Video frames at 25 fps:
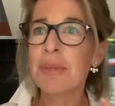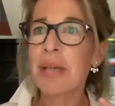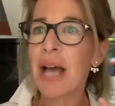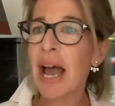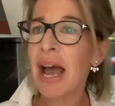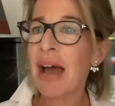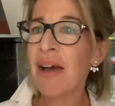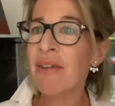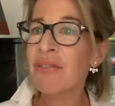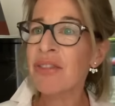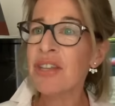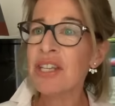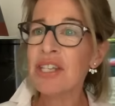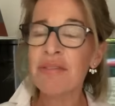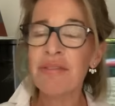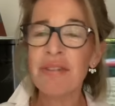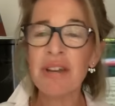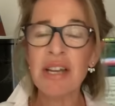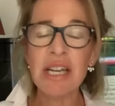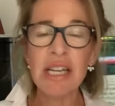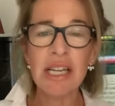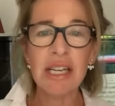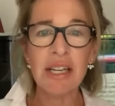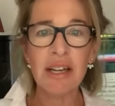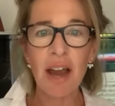I have this
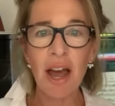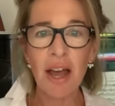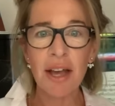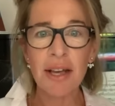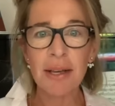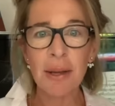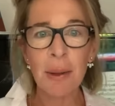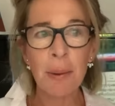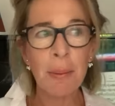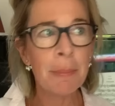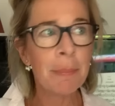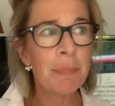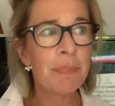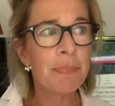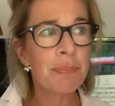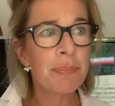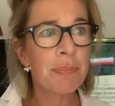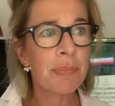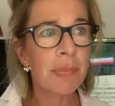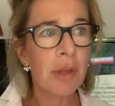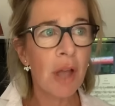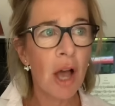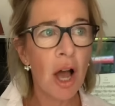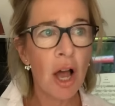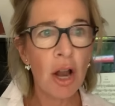feeling like
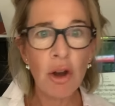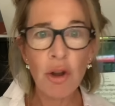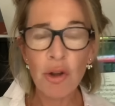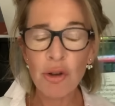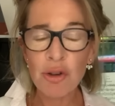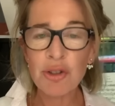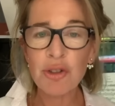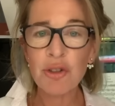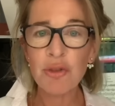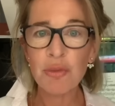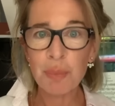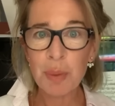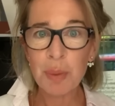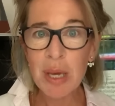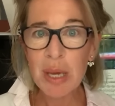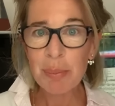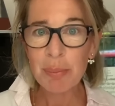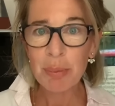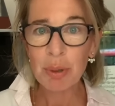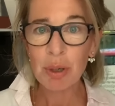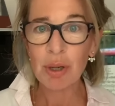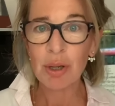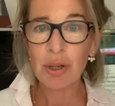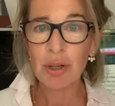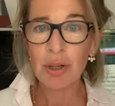a lot of
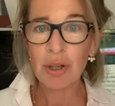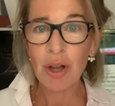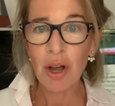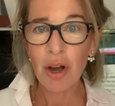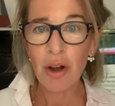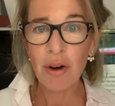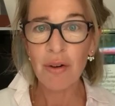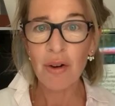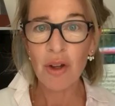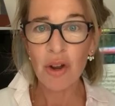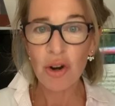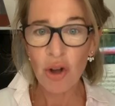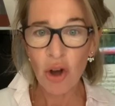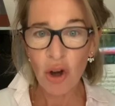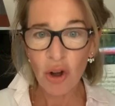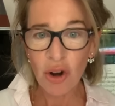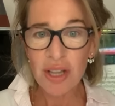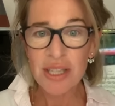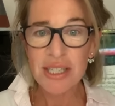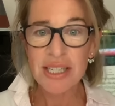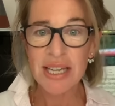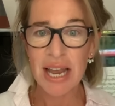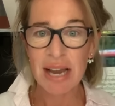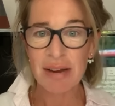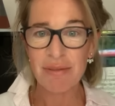people are on
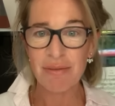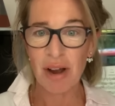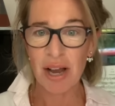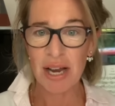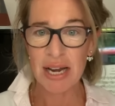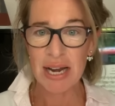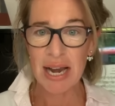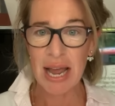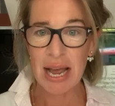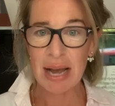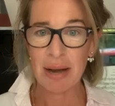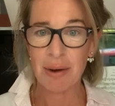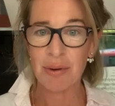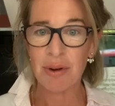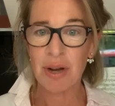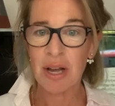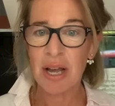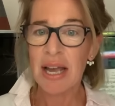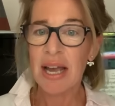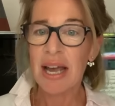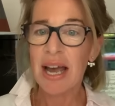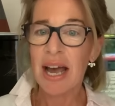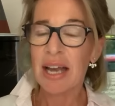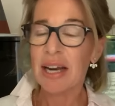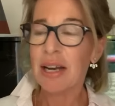holiday right now,
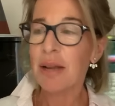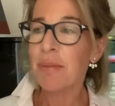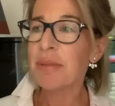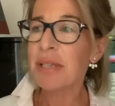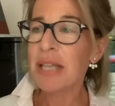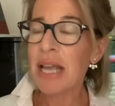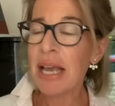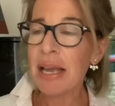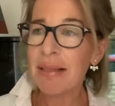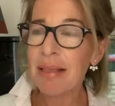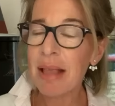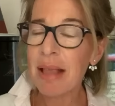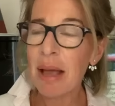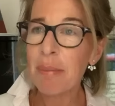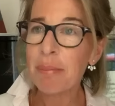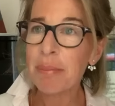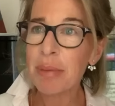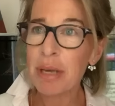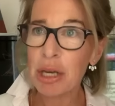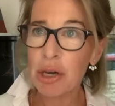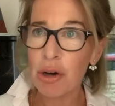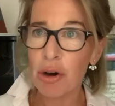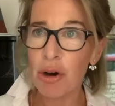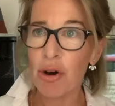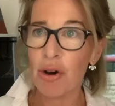and I'm saying that
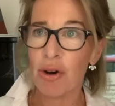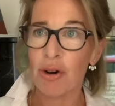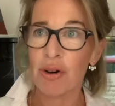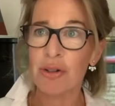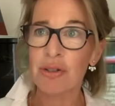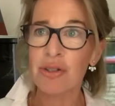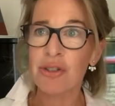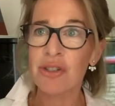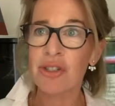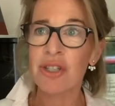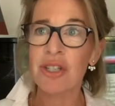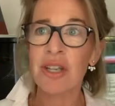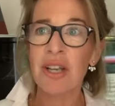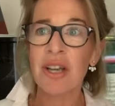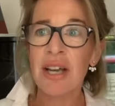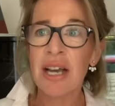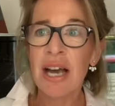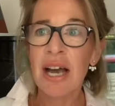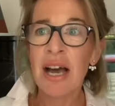because